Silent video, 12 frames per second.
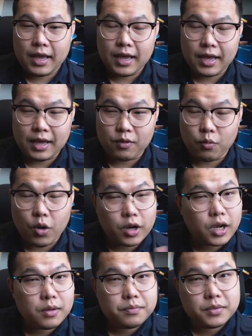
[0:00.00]
I
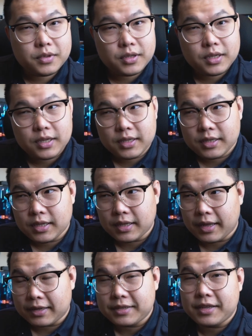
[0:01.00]
woke up the
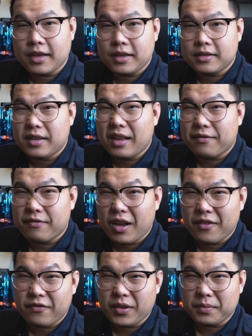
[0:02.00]
next day at
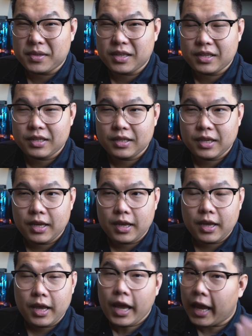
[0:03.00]
5:15,
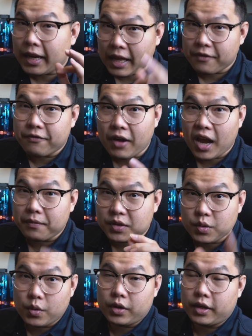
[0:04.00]
and at
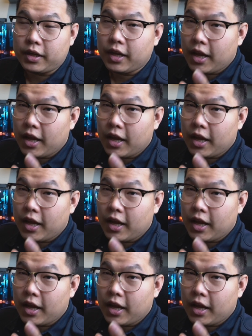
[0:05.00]
5:20.